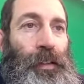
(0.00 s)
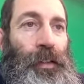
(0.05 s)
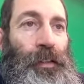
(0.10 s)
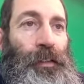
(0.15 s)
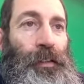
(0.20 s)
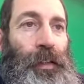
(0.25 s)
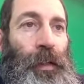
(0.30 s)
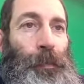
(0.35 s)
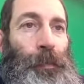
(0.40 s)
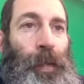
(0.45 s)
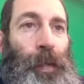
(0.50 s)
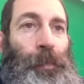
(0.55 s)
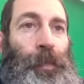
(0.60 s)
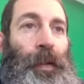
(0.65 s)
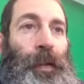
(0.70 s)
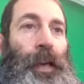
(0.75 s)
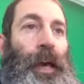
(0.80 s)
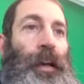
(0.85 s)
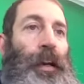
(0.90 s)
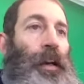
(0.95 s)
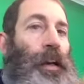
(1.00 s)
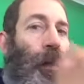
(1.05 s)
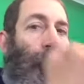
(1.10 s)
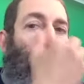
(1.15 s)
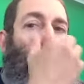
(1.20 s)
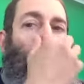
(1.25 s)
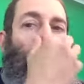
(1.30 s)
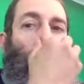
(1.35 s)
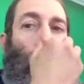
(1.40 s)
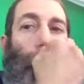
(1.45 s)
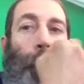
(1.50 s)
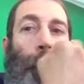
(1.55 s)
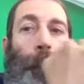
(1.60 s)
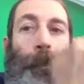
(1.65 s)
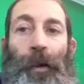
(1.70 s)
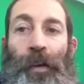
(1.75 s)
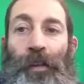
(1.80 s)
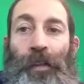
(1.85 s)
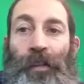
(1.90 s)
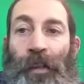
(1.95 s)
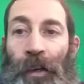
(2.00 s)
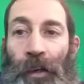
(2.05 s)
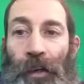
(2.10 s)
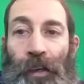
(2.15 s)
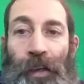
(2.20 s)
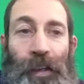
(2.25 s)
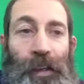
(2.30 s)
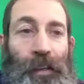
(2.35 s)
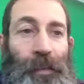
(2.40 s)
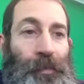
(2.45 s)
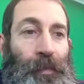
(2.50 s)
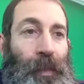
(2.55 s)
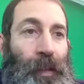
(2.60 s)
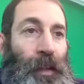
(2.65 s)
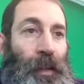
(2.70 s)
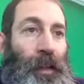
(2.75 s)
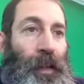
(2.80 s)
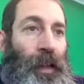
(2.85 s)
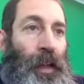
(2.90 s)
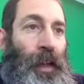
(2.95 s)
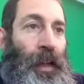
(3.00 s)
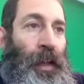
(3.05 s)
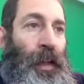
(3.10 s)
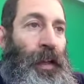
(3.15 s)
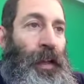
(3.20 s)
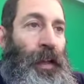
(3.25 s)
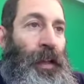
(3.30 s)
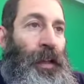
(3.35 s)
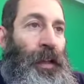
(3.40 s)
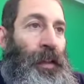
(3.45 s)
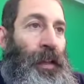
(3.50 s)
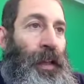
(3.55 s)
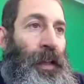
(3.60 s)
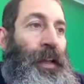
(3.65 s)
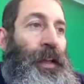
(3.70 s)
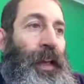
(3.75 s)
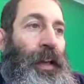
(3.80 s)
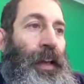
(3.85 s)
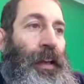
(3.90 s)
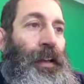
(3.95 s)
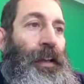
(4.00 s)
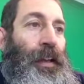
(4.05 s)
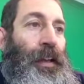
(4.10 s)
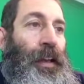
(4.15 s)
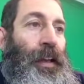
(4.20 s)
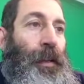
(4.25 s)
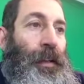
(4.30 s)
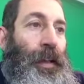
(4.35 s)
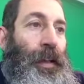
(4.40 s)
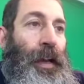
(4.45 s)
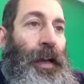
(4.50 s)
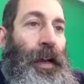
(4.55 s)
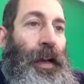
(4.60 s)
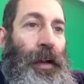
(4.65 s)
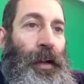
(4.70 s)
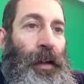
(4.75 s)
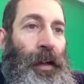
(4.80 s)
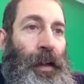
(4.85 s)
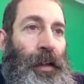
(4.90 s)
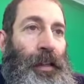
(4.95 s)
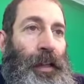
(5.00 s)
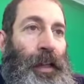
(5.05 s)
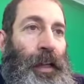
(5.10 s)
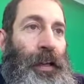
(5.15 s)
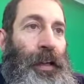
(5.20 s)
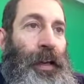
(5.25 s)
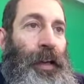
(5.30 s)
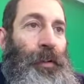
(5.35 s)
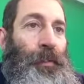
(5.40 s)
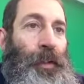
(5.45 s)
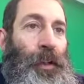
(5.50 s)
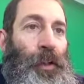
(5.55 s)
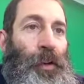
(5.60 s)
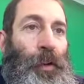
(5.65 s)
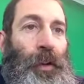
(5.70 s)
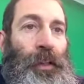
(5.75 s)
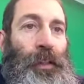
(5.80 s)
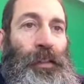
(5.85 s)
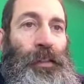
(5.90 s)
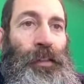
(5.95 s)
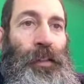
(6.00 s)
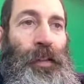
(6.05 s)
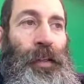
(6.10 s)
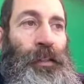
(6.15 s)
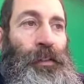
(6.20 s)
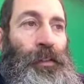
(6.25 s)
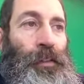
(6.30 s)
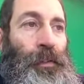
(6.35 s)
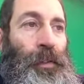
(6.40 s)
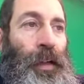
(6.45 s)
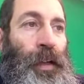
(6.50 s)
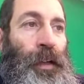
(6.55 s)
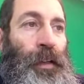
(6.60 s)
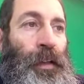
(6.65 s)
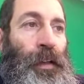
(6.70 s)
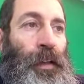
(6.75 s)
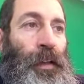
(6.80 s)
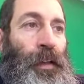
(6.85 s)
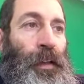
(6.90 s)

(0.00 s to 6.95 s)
And some people get it, and even if one person heard it, and and they get it, and I'm glad I I think I got it recorded, so that's great.